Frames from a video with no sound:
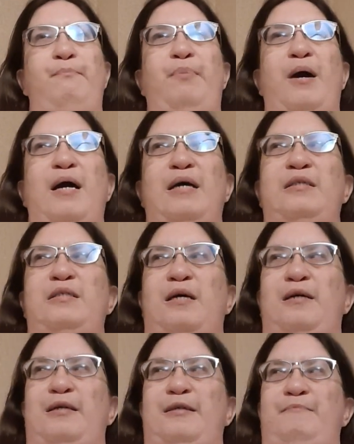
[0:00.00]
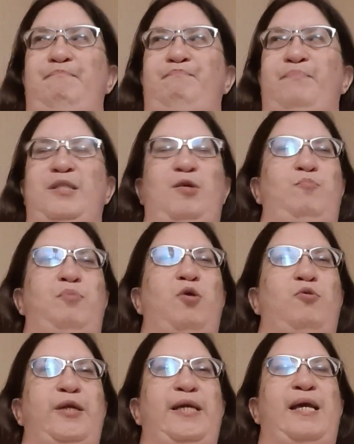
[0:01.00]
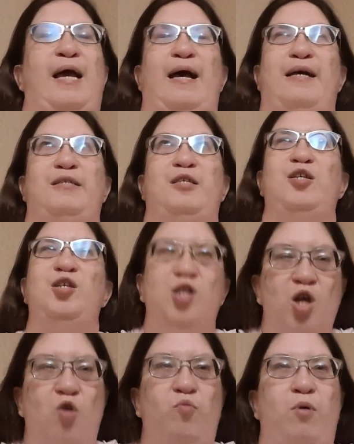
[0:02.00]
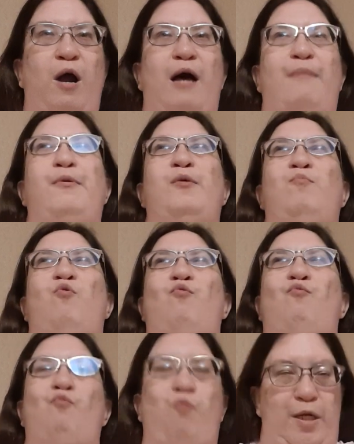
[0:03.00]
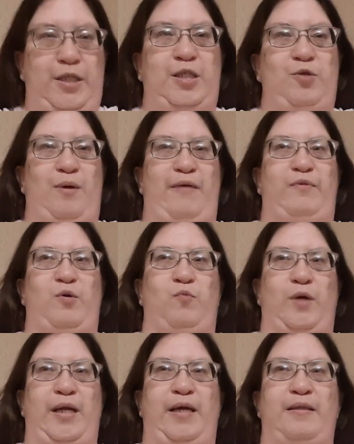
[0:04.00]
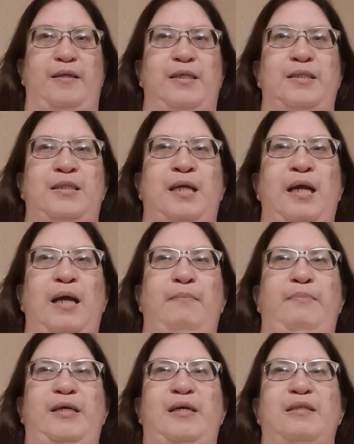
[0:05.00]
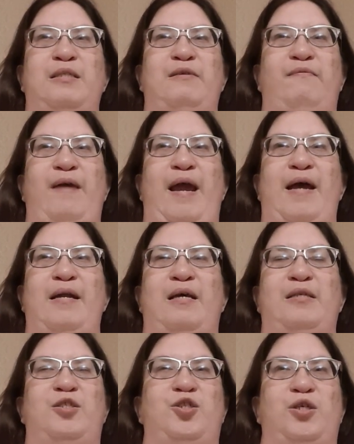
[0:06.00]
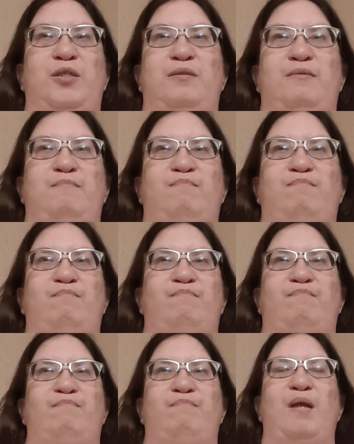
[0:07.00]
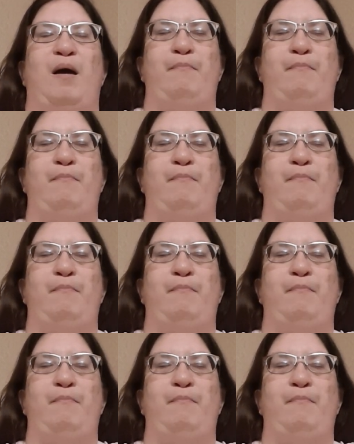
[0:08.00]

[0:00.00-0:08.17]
But, so Bodhi has no problem whatsoever winning this because Savannah is just a